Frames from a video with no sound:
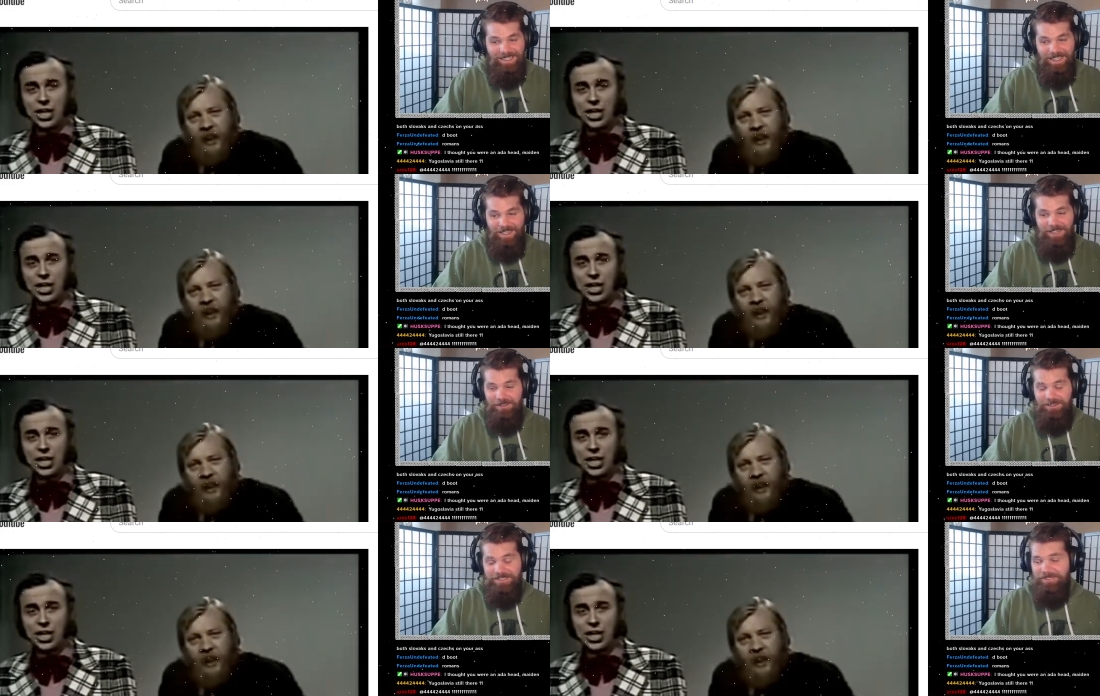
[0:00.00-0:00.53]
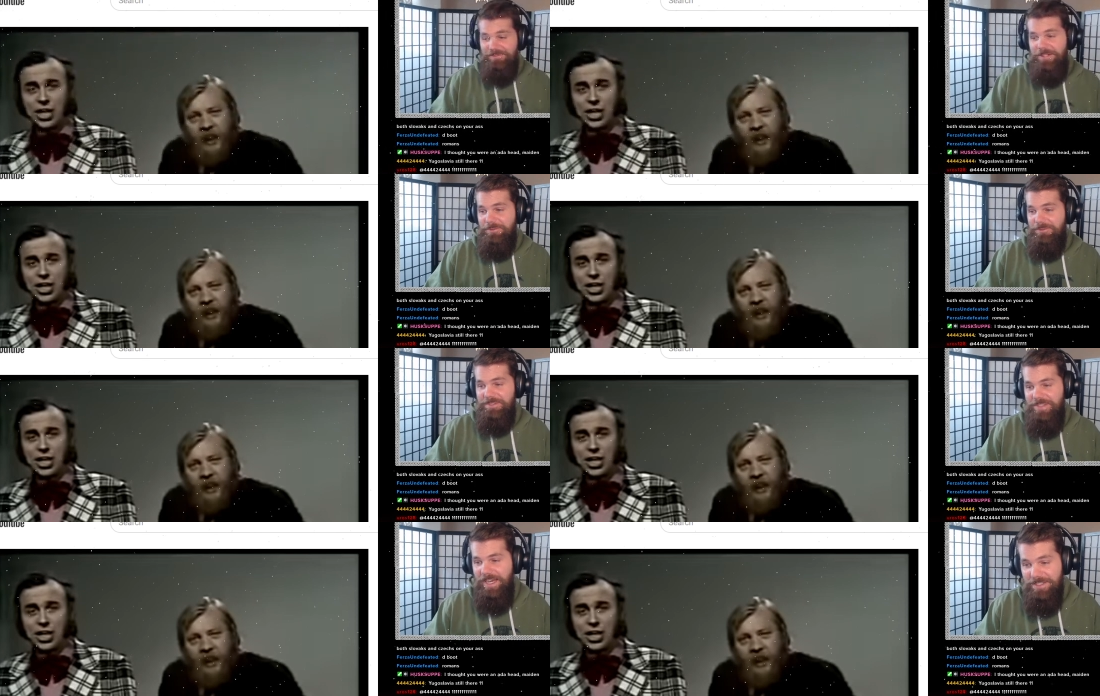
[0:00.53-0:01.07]
Speaker 1: All right, what the
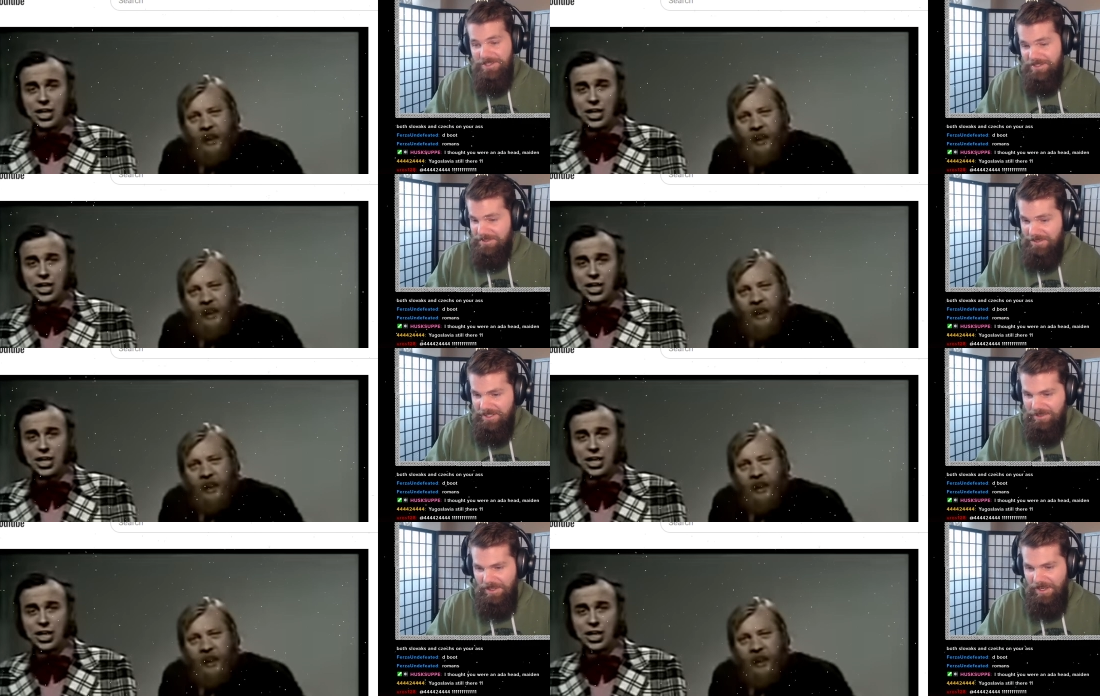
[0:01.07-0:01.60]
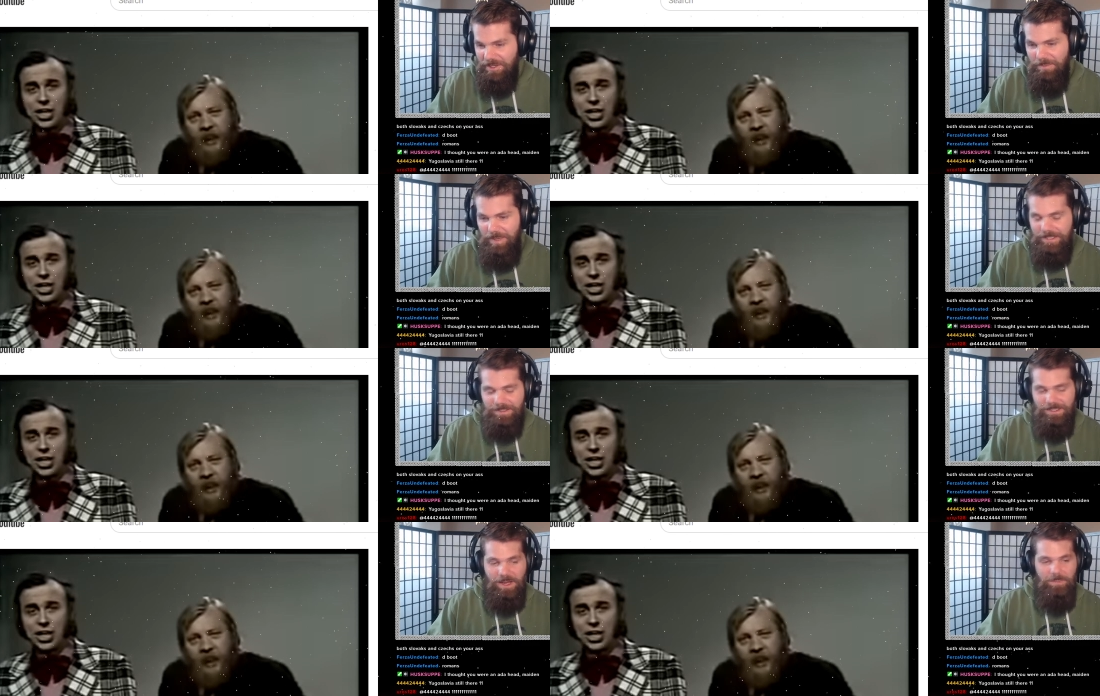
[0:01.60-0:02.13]
fuck was that? It's three o'clock
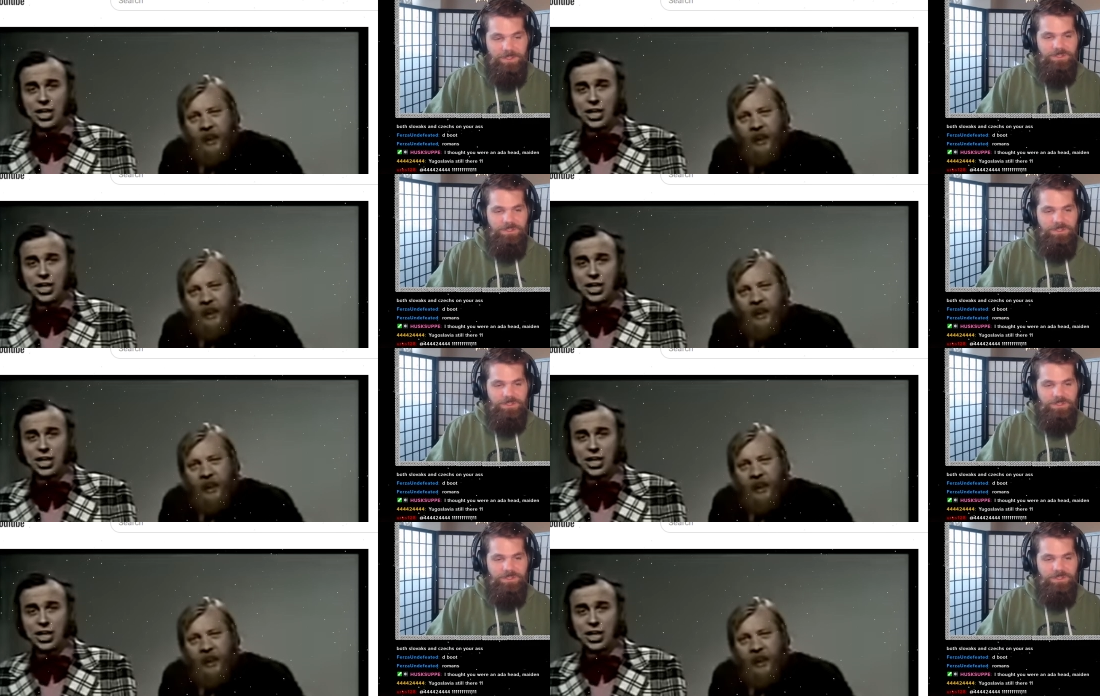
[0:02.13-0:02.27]
my time.